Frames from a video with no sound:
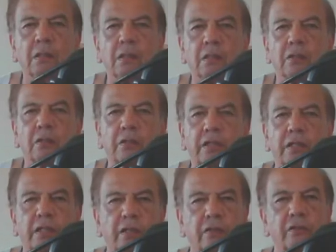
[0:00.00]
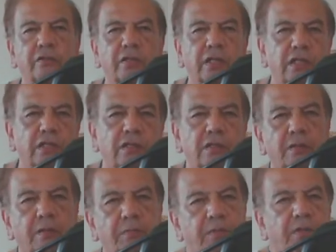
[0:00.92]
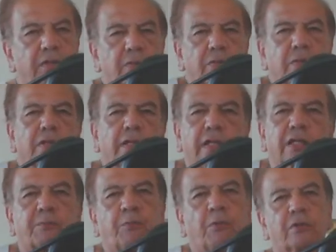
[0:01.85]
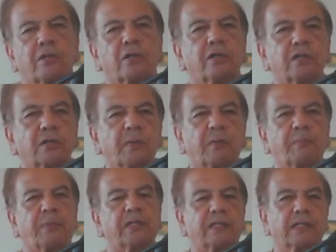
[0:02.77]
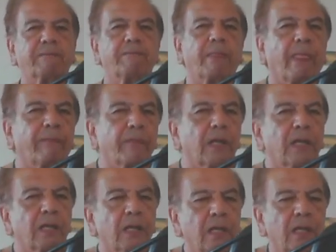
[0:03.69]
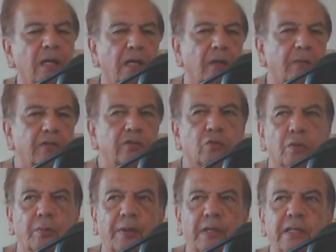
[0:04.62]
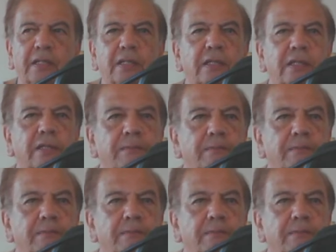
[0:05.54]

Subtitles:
Okay, I'm saying to the next podcast a bit better. I want to talk about India.